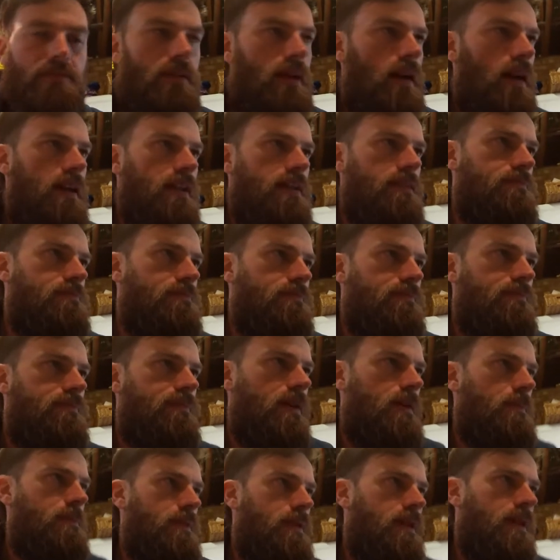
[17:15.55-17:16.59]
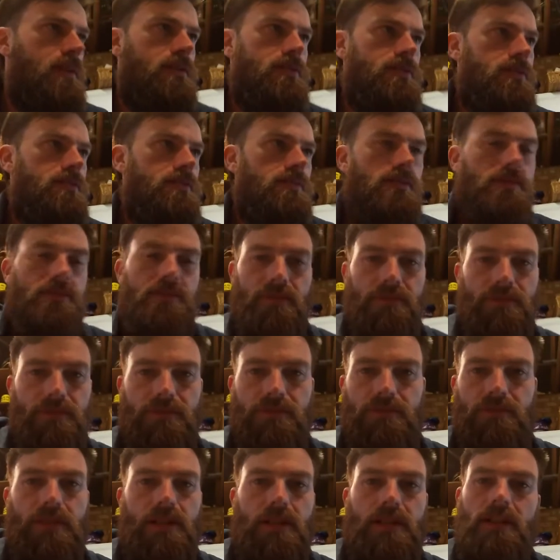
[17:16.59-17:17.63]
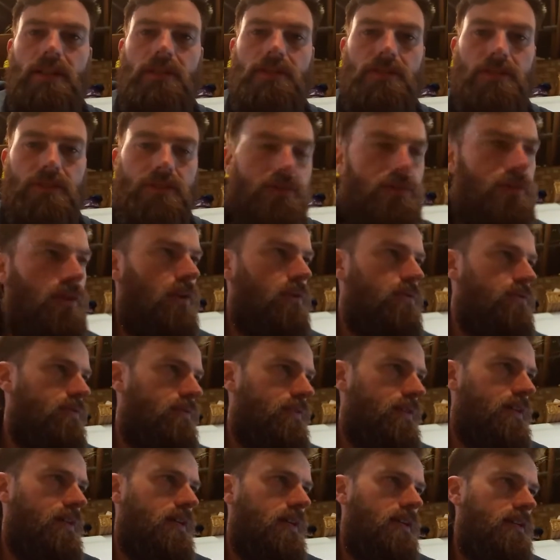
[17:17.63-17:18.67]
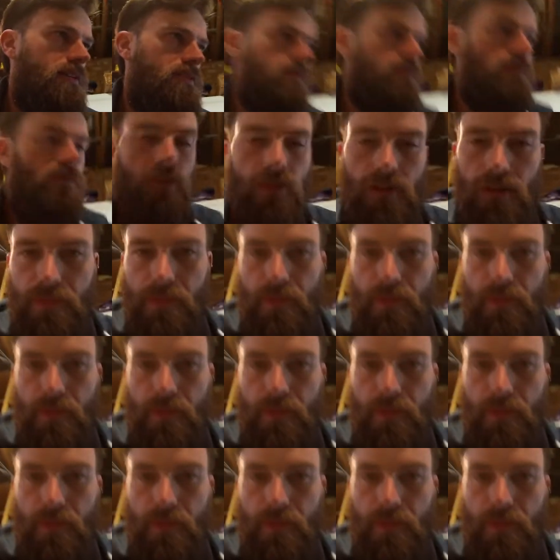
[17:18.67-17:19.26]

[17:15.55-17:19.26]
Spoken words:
alley fabrication. There's nothing really too involved with it, and it's not going to